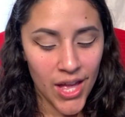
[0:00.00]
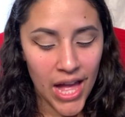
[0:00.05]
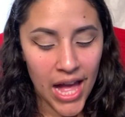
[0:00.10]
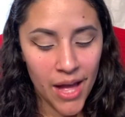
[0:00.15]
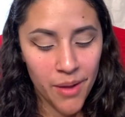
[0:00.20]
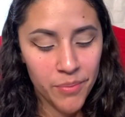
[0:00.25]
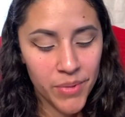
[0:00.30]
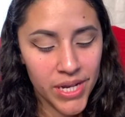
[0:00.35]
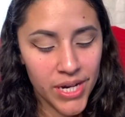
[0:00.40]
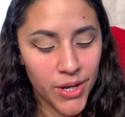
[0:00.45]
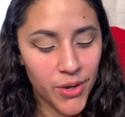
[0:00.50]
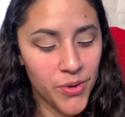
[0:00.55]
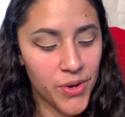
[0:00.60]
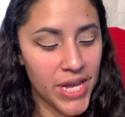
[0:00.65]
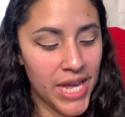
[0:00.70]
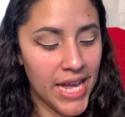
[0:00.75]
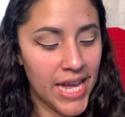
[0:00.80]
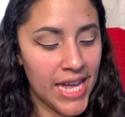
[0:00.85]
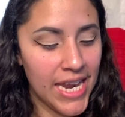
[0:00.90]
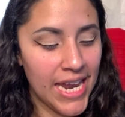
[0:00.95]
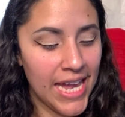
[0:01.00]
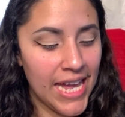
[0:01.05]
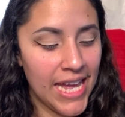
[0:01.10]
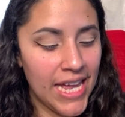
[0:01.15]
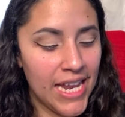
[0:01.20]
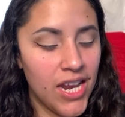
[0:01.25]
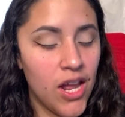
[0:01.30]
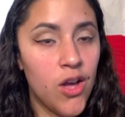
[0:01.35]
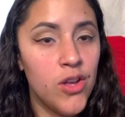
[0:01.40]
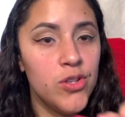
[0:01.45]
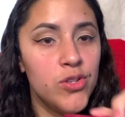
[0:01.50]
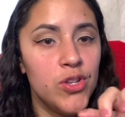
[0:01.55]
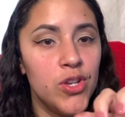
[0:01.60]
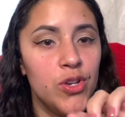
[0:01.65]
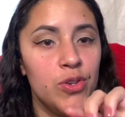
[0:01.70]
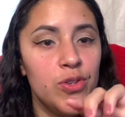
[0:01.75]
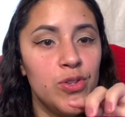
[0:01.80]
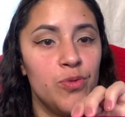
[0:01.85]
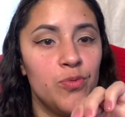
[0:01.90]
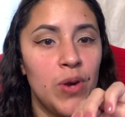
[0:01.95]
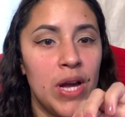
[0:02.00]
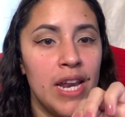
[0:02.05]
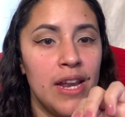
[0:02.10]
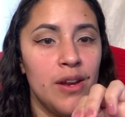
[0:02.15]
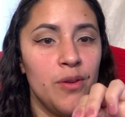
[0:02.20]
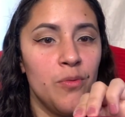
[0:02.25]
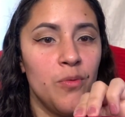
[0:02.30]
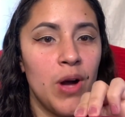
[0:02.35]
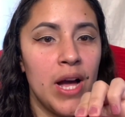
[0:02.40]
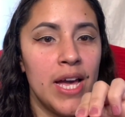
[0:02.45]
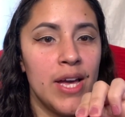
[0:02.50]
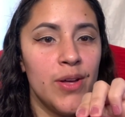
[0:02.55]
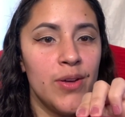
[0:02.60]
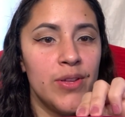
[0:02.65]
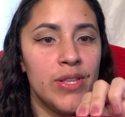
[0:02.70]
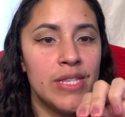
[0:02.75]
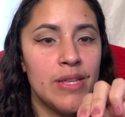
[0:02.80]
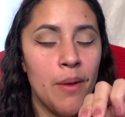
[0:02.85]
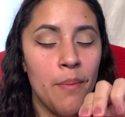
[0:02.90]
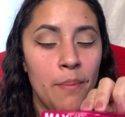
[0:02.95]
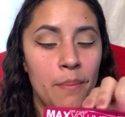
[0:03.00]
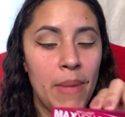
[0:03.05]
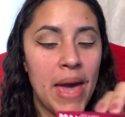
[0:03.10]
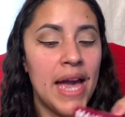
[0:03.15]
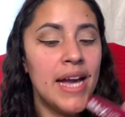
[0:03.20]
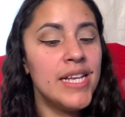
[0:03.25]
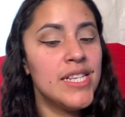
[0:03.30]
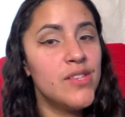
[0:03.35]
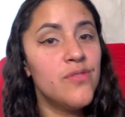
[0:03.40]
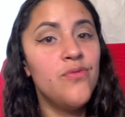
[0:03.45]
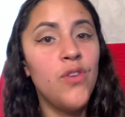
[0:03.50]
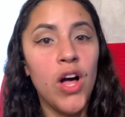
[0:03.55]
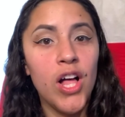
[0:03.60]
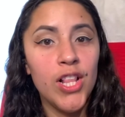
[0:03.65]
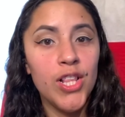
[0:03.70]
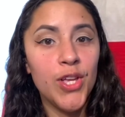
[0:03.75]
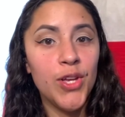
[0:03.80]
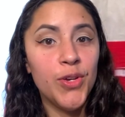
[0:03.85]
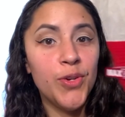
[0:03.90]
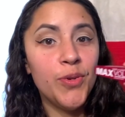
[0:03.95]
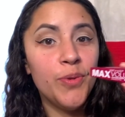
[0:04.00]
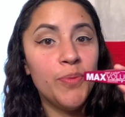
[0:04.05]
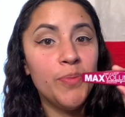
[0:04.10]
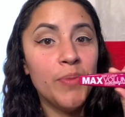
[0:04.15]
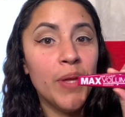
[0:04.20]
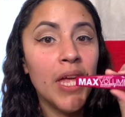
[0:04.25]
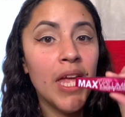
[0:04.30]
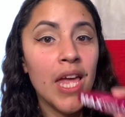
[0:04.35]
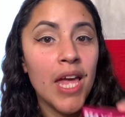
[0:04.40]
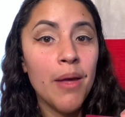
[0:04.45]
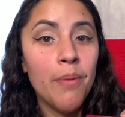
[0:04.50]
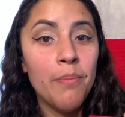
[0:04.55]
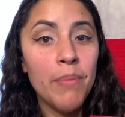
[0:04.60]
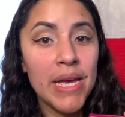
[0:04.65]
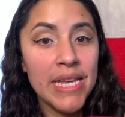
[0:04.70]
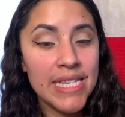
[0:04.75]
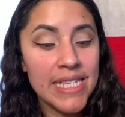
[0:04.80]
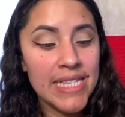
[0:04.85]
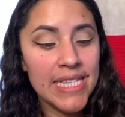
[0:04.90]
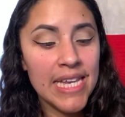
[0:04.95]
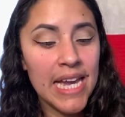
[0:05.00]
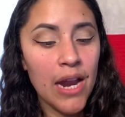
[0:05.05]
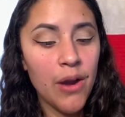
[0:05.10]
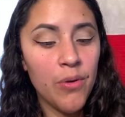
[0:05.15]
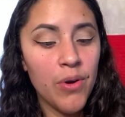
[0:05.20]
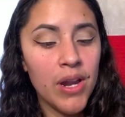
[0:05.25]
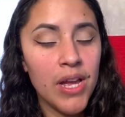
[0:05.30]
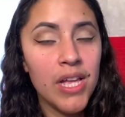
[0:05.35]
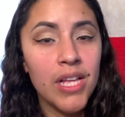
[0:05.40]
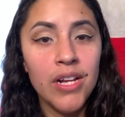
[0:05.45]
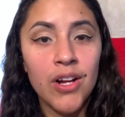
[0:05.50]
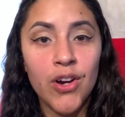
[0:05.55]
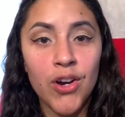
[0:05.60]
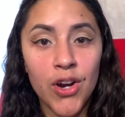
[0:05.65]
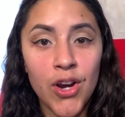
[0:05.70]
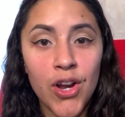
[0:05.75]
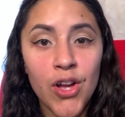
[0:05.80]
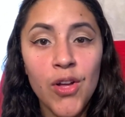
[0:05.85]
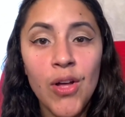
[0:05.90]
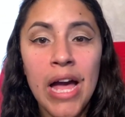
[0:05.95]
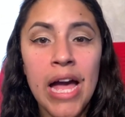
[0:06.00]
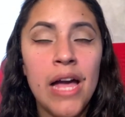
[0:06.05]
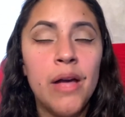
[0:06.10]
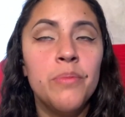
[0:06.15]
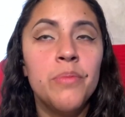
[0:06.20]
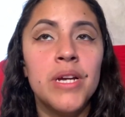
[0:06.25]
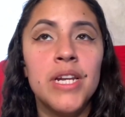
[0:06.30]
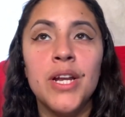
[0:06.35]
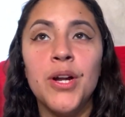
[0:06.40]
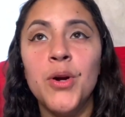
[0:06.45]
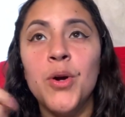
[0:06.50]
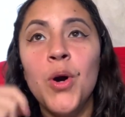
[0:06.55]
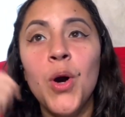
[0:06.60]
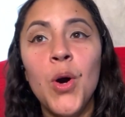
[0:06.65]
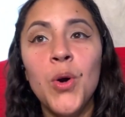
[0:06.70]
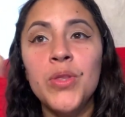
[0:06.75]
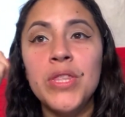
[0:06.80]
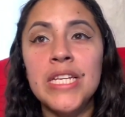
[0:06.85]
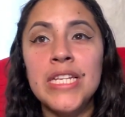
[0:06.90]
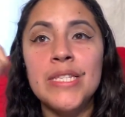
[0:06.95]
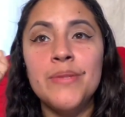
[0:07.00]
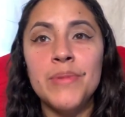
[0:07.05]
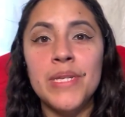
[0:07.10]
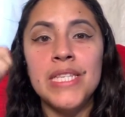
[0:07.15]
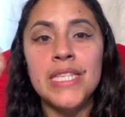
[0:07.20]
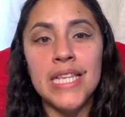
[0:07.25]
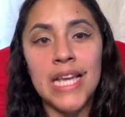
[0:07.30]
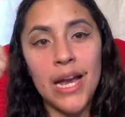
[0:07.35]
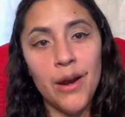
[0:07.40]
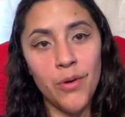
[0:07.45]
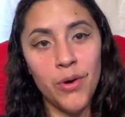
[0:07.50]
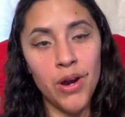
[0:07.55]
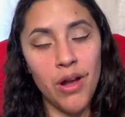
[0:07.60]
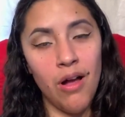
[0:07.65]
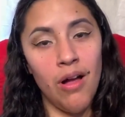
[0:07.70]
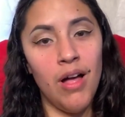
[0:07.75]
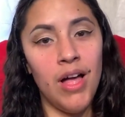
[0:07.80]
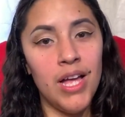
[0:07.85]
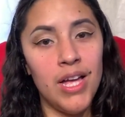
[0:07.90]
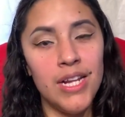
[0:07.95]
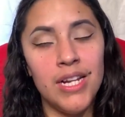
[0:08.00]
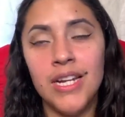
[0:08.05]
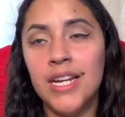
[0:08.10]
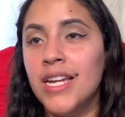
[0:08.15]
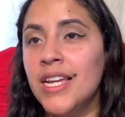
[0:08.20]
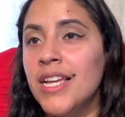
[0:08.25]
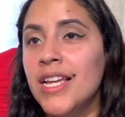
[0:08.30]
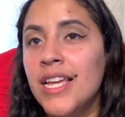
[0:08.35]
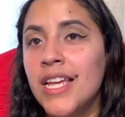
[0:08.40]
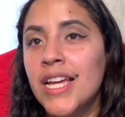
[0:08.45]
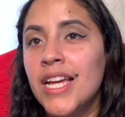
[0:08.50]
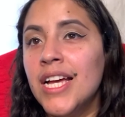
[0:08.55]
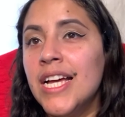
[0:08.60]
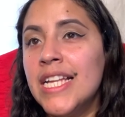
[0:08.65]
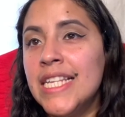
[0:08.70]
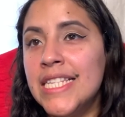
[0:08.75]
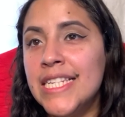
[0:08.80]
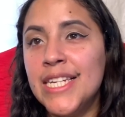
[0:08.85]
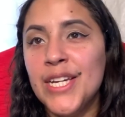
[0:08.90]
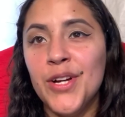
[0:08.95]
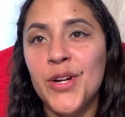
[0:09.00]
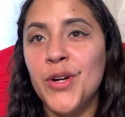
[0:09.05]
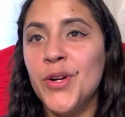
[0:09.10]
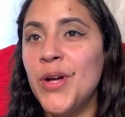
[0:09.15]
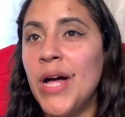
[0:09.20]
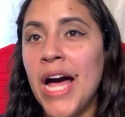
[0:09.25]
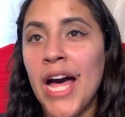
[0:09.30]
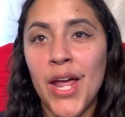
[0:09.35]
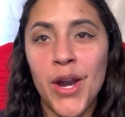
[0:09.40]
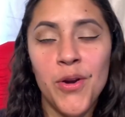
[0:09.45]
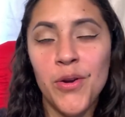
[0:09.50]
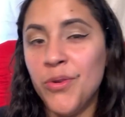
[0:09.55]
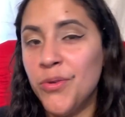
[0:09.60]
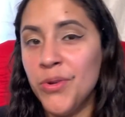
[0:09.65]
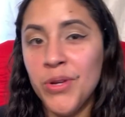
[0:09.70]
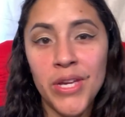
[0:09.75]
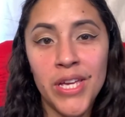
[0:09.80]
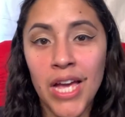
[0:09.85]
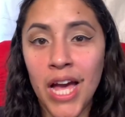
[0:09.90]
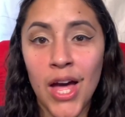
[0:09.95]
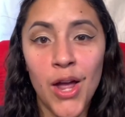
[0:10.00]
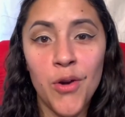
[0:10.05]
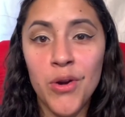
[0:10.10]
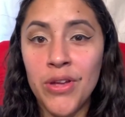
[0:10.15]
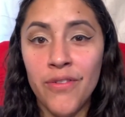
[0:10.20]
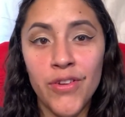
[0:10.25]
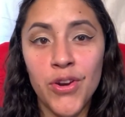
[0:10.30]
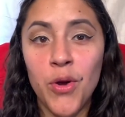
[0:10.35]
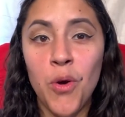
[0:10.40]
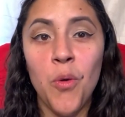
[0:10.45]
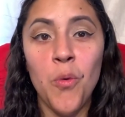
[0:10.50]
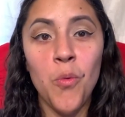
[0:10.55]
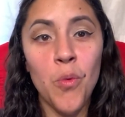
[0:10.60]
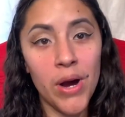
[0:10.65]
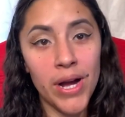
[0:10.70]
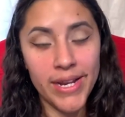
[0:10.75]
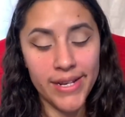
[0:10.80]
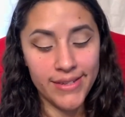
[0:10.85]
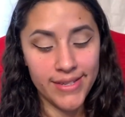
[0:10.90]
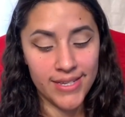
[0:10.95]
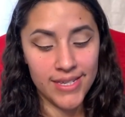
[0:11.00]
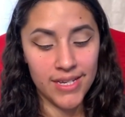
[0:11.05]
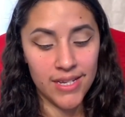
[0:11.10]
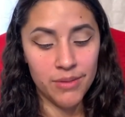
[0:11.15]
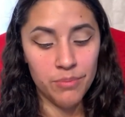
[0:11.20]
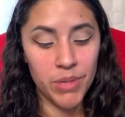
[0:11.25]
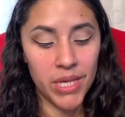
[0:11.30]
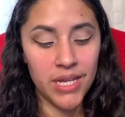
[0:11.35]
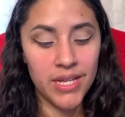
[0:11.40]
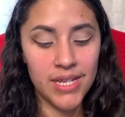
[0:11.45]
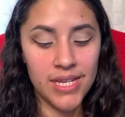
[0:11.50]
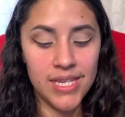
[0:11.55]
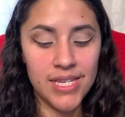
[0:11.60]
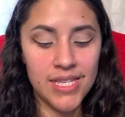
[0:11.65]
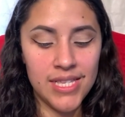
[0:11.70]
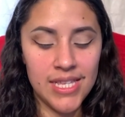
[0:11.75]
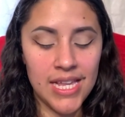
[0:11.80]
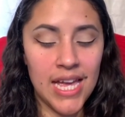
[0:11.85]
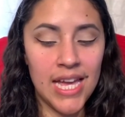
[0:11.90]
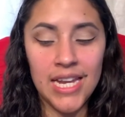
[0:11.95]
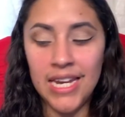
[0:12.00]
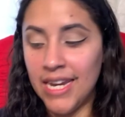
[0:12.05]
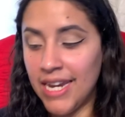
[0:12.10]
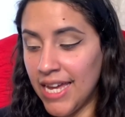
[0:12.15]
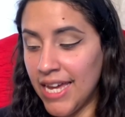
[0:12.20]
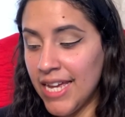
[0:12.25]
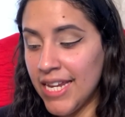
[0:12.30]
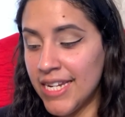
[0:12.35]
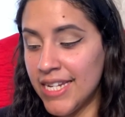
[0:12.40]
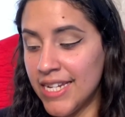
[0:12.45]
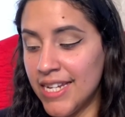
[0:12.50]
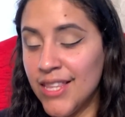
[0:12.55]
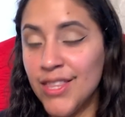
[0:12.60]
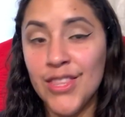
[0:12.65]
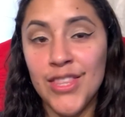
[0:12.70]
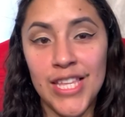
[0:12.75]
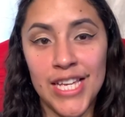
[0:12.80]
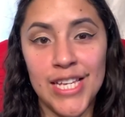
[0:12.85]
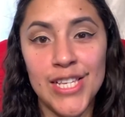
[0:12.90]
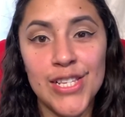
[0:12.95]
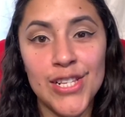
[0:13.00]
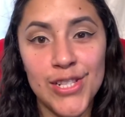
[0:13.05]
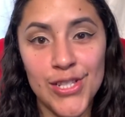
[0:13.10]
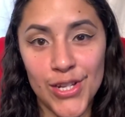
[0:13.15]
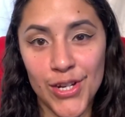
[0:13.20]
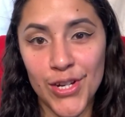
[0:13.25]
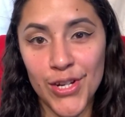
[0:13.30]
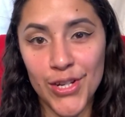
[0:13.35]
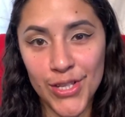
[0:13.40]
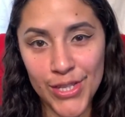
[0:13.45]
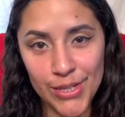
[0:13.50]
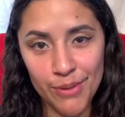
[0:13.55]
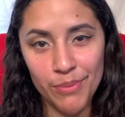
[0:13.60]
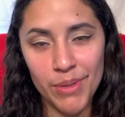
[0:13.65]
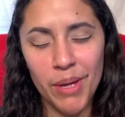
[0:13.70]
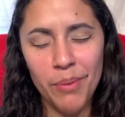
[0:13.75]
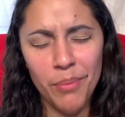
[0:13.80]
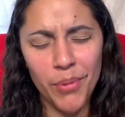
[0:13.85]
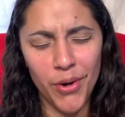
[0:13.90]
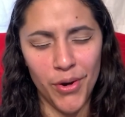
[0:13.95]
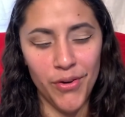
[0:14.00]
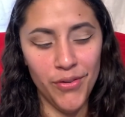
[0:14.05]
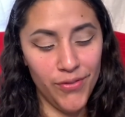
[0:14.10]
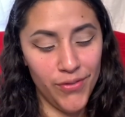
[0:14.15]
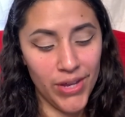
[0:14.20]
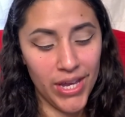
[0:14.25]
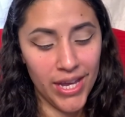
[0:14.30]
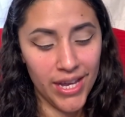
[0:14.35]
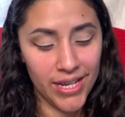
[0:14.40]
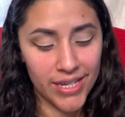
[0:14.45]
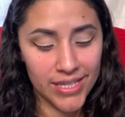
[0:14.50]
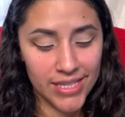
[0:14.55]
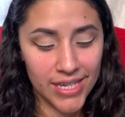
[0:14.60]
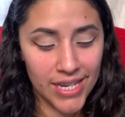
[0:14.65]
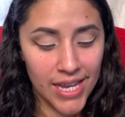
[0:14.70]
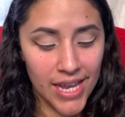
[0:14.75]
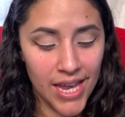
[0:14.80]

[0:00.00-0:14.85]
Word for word: I'm gonna go ahead and also use Wet n Wild's Max Volume Mascara. Girl, I'm gonna coat this mascara on until I don't know, I don't even know what, because I need this look to be perfect.